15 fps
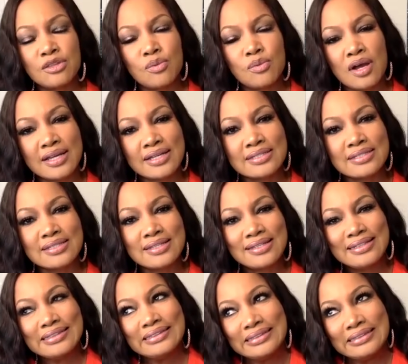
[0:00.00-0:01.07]
Otherwise,
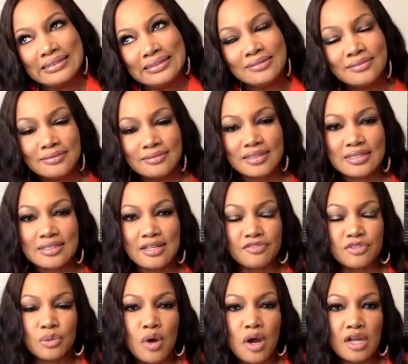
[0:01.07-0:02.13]
it's
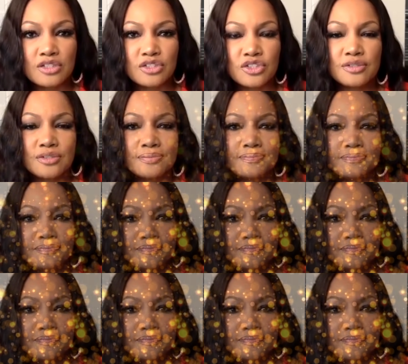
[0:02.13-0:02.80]
tough to watch.